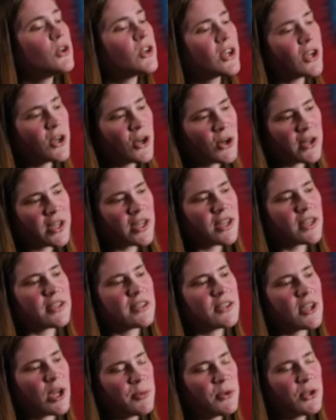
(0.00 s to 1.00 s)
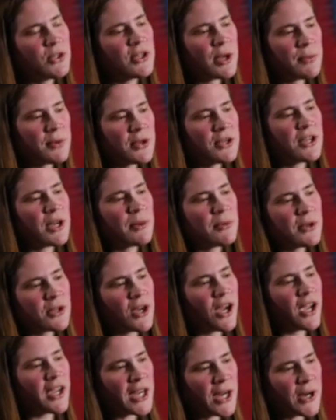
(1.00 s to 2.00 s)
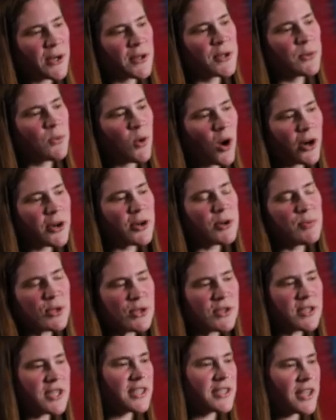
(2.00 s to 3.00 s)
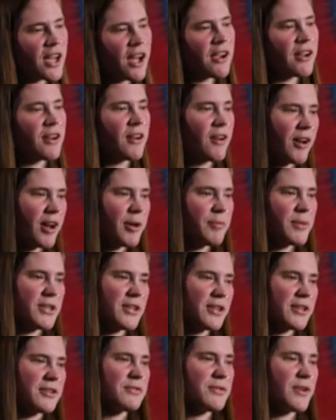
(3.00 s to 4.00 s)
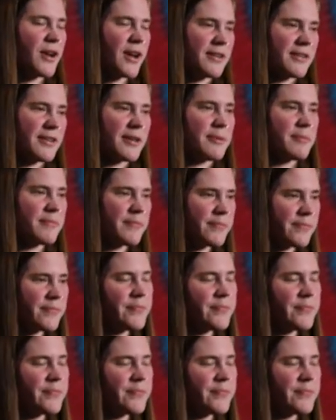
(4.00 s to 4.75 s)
You can go to www.carolynwalkermusic.com and you can find them.